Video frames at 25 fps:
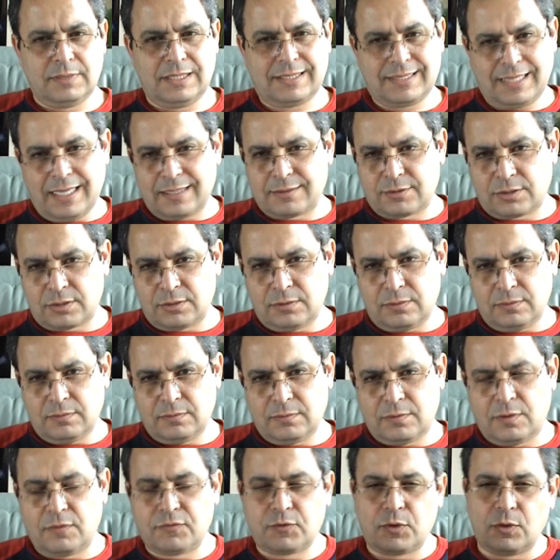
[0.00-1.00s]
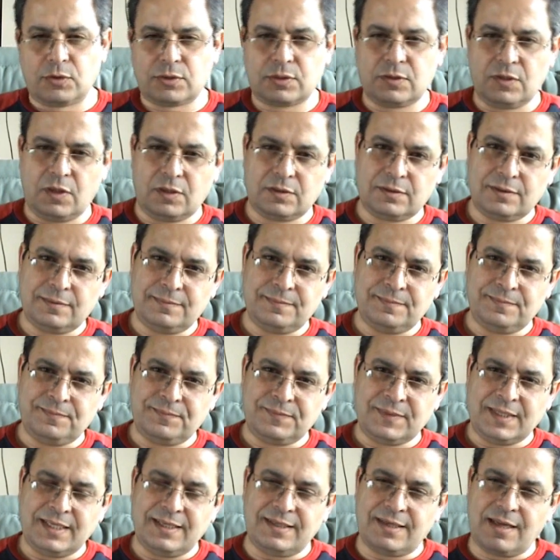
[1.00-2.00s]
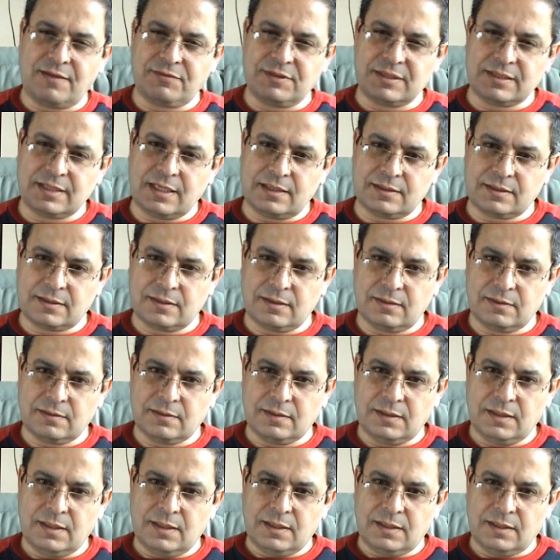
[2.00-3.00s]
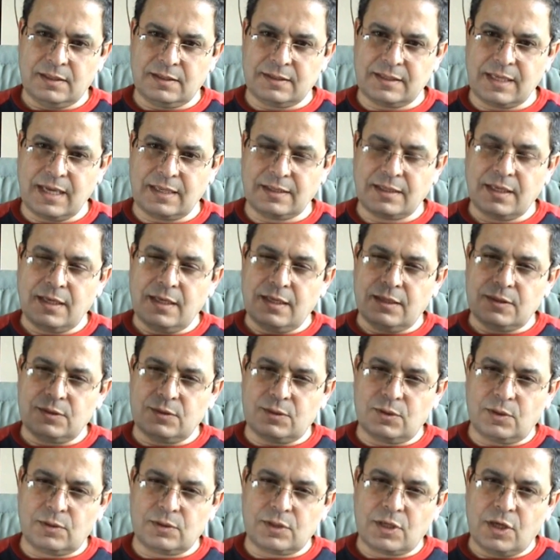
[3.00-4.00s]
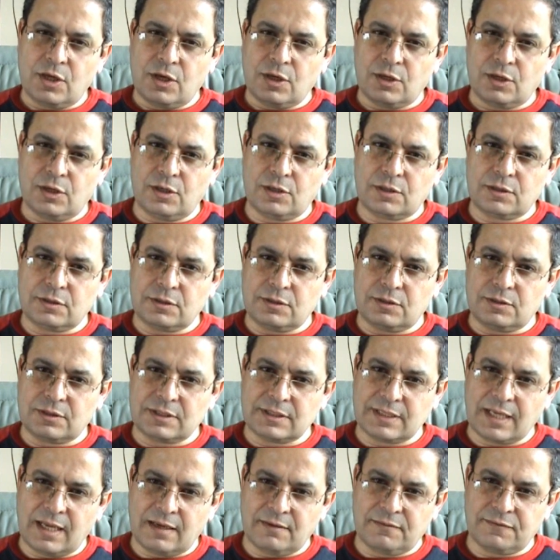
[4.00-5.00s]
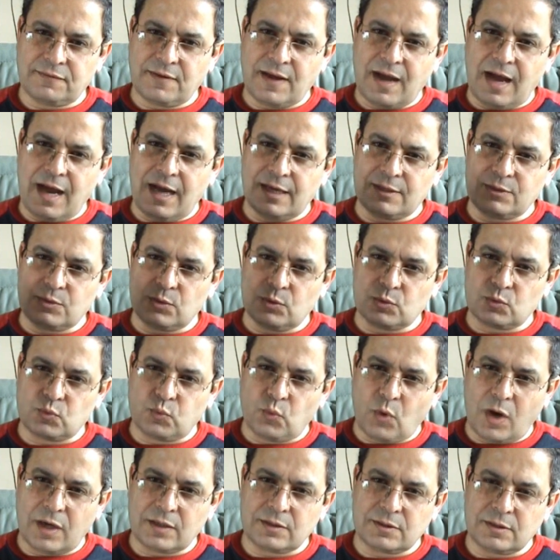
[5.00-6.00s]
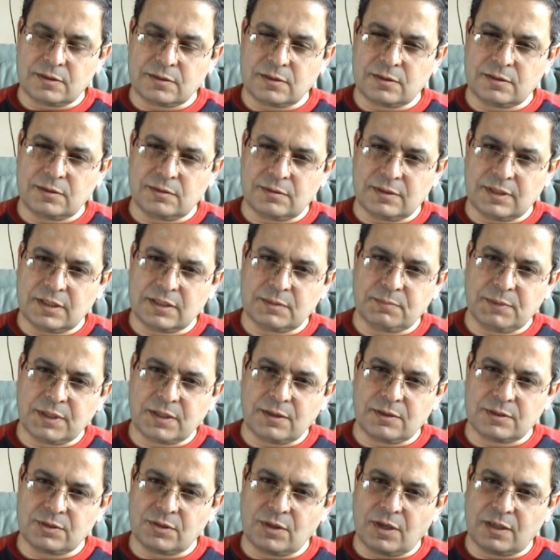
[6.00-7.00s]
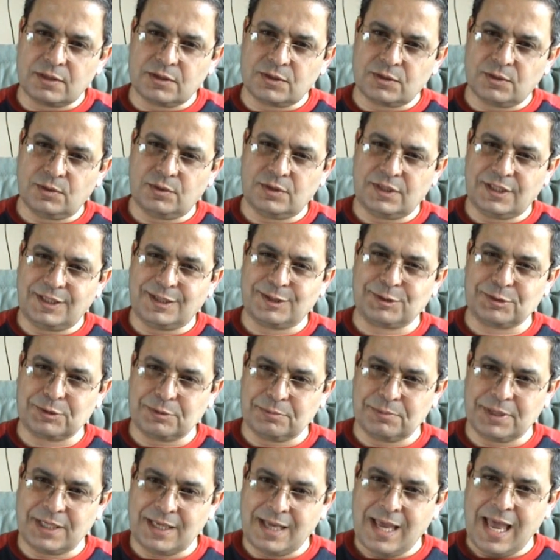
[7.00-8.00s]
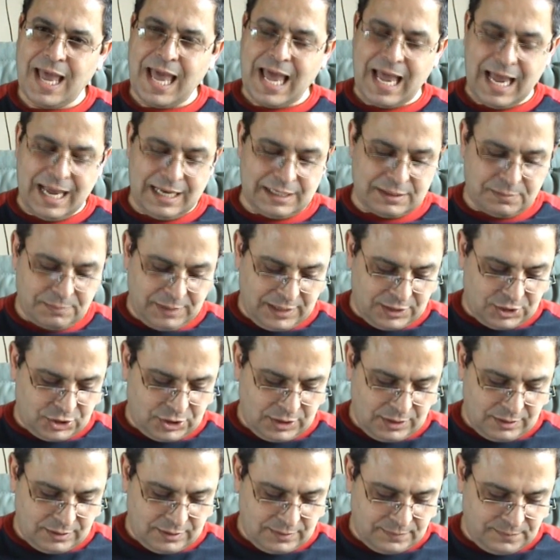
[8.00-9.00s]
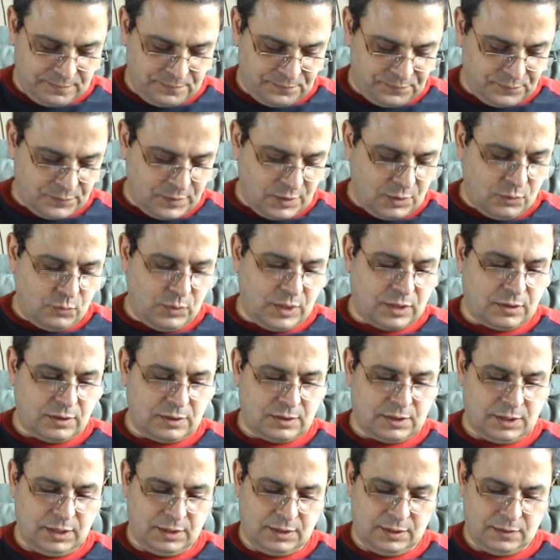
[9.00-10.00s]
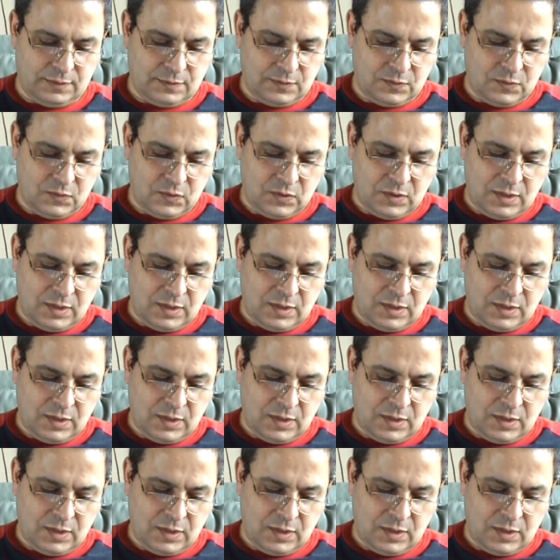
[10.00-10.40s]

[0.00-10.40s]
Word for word: Is that true? Of course not. He never said so. He said, don't hurt yourself. I don't want you to do this because you are so dear to me as my children. We continue.